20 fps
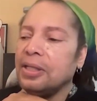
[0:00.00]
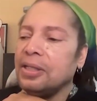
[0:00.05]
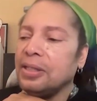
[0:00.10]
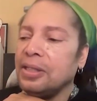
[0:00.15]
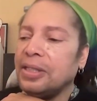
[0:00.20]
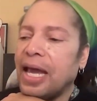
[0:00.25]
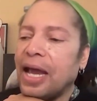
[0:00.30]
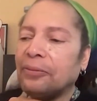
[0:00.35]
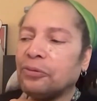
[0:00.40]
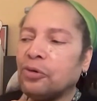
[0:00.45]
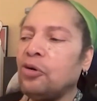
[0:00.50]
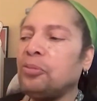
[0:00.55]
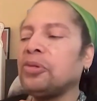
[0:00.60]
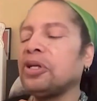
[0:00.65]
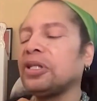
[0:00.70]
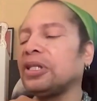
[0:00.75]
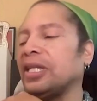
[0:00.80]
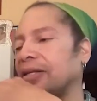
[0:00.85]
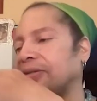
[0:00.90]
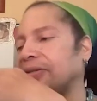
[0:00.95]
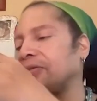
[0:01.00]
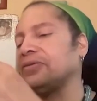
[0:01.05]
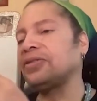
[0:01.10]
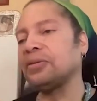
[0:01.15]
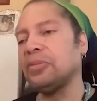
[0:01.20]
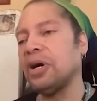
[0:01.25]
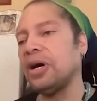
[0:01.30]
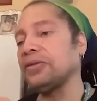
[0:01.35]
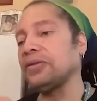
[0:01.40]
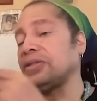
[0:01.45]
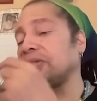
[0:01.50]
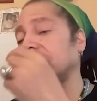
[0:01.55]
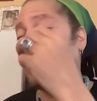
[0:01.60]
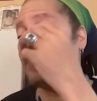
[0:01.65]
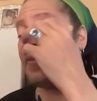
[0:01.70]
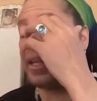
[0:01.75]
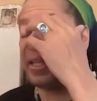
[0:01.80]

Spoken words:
that rumor led to some other stuff.